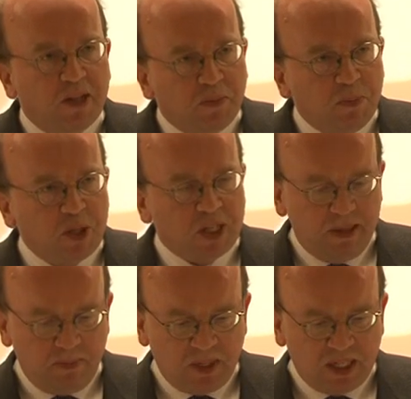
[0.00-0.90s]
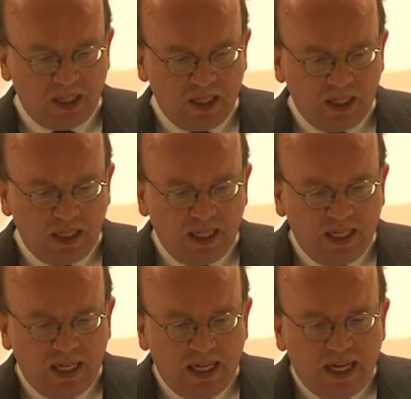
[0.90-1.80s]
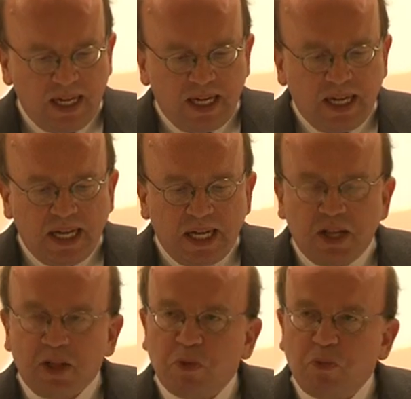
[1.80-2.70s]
the Muslims. The